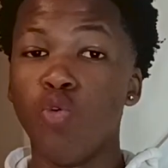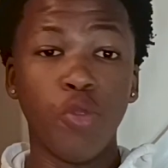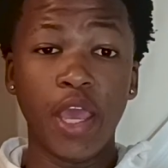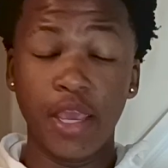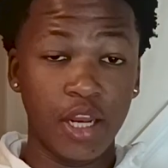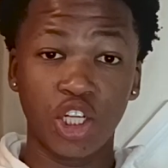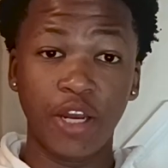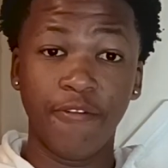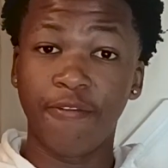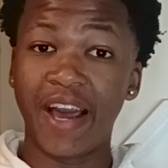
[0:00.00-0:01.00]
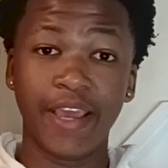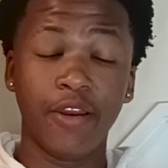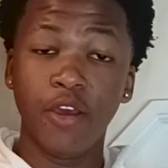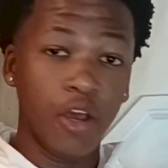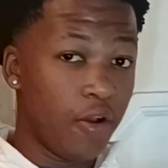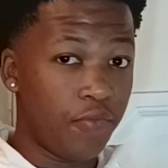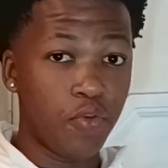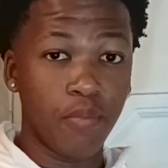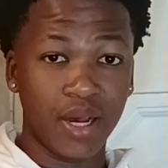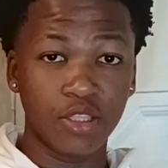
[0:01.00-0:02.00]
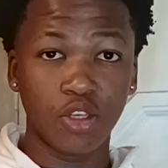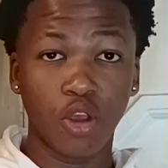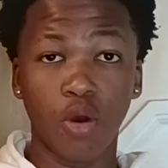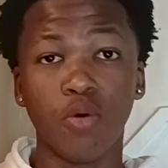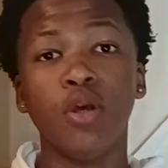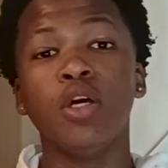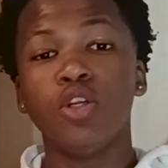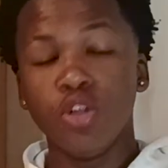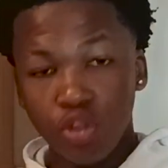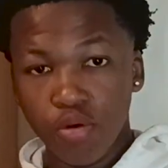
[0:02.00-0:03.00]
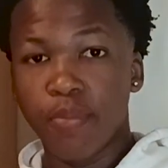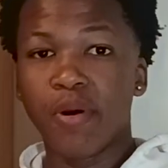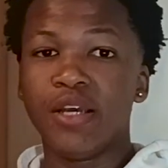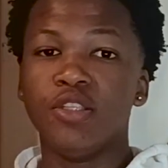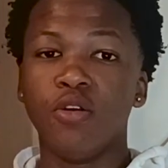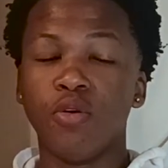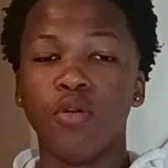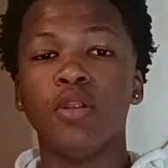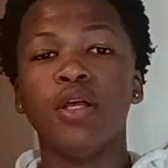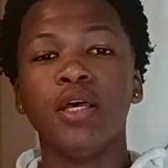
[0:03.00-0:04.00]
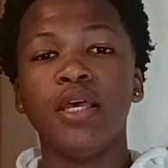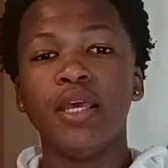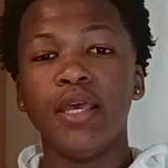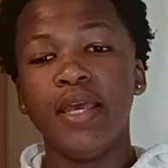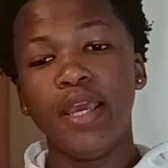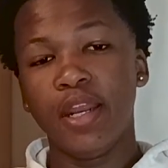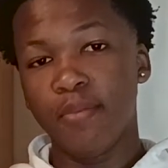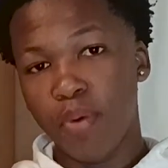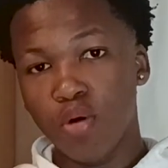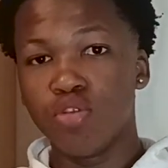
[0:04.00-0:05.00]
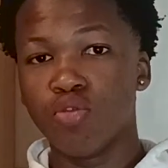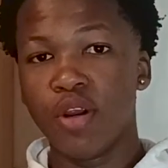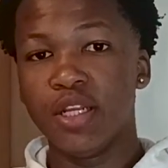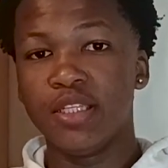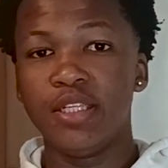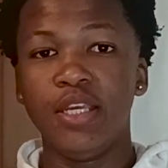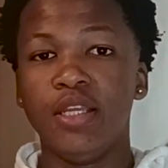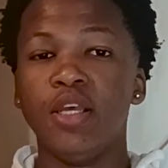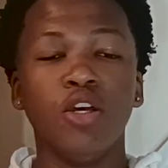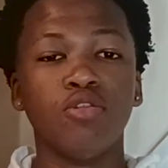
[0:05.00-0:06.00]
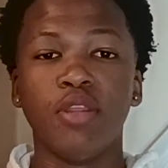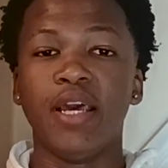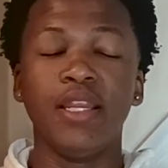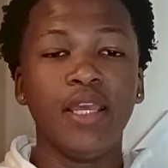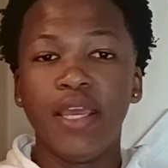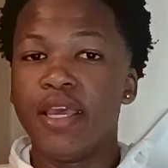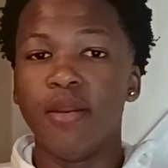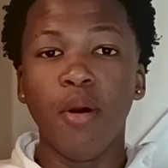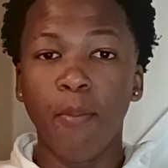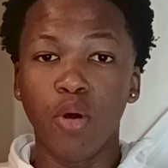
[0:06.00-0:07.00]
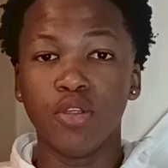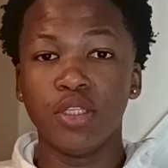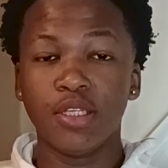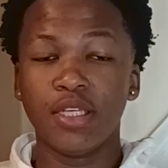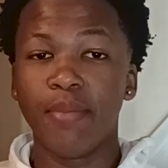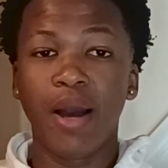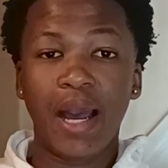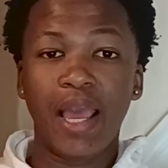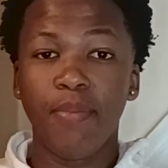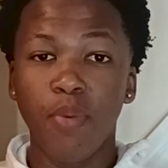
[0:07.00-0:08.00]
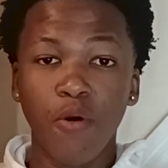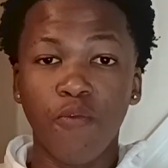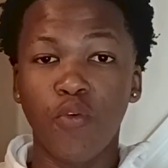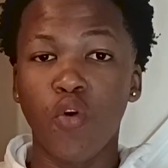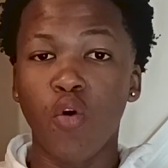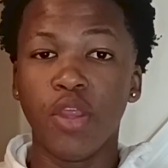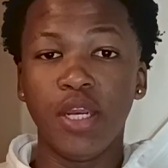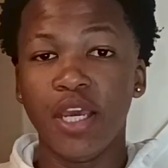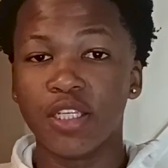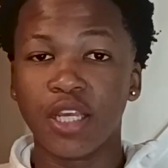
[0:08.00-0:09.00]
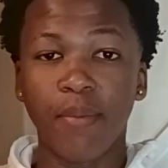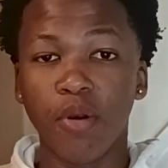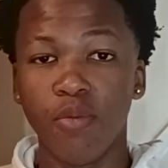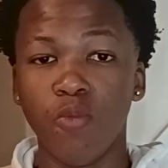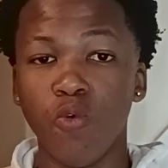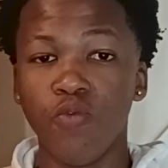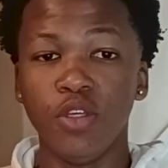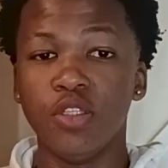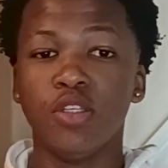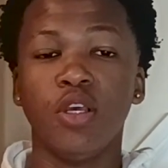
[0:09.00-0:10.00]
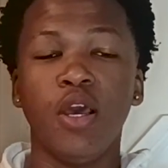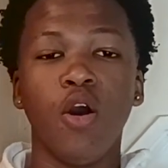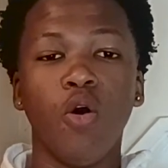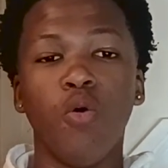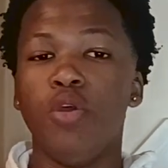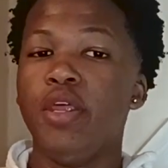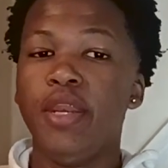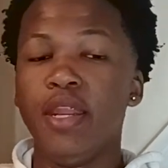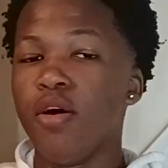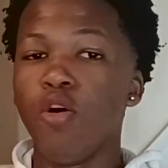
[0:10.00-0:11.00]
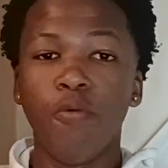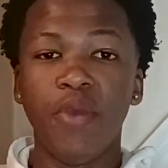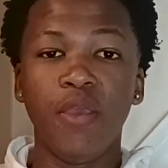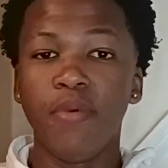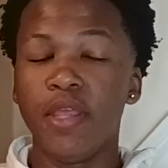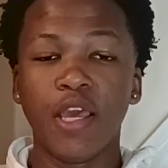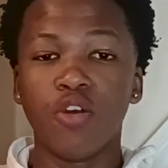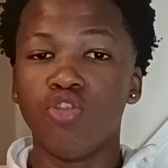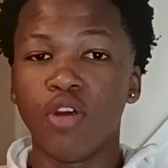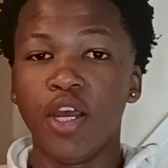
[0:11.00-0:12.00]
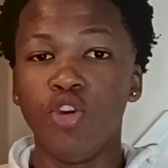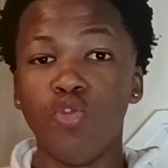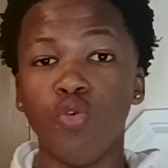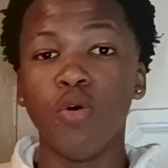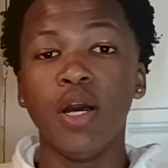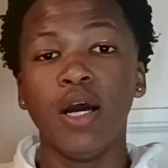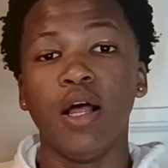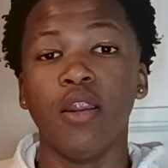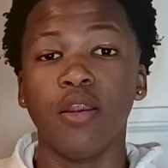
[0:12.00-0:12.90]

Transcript: who they initially fired a few months ago, to reprise their role in a post-credit scene so that it can bolster some hype for the next couple of movies, or maybe they could try and do a